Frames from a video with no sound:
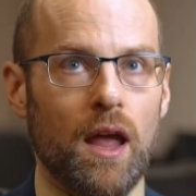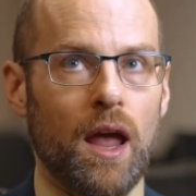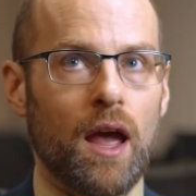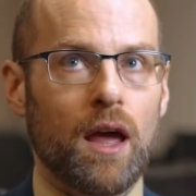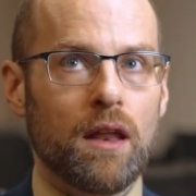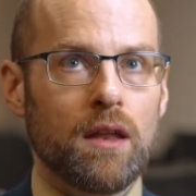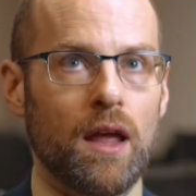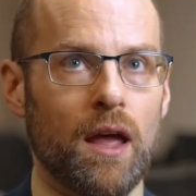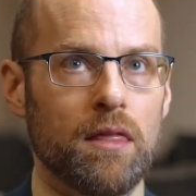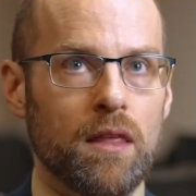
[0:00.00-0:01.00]
and
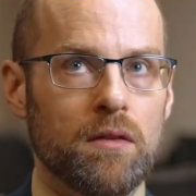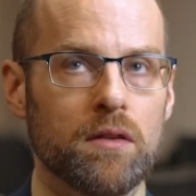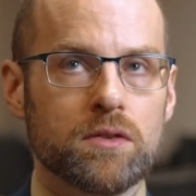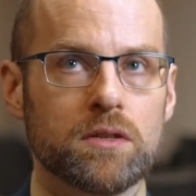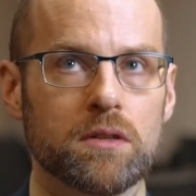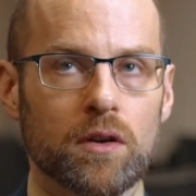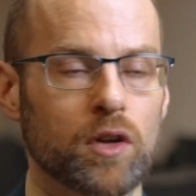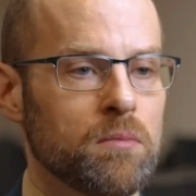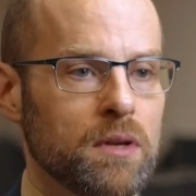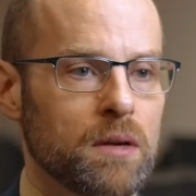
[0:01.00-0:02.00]
and then there's there
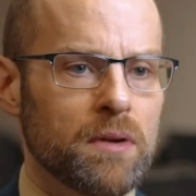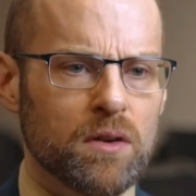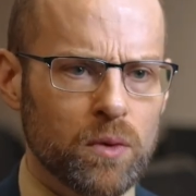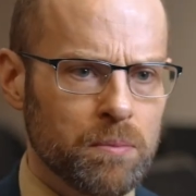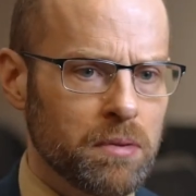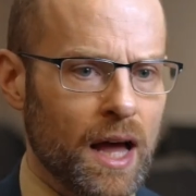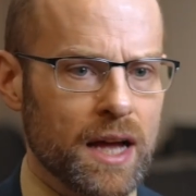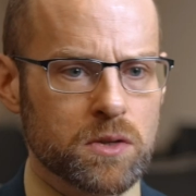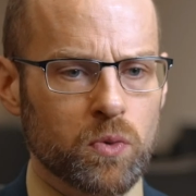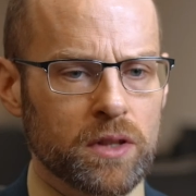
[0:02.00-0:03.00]
can be a bit of
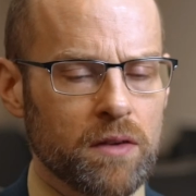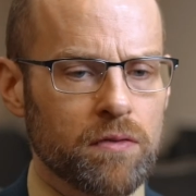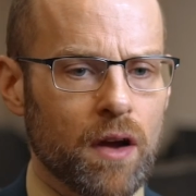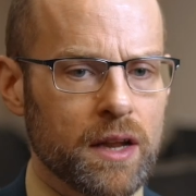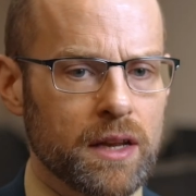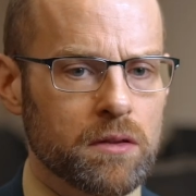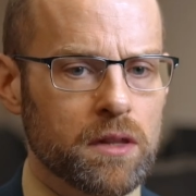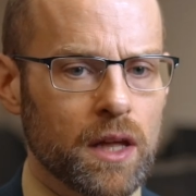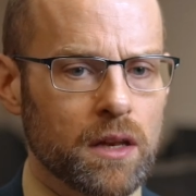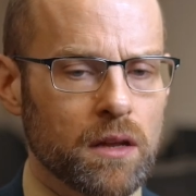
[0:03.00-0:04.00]
whiplash when they find out
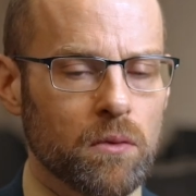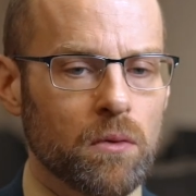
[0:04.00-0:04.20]
that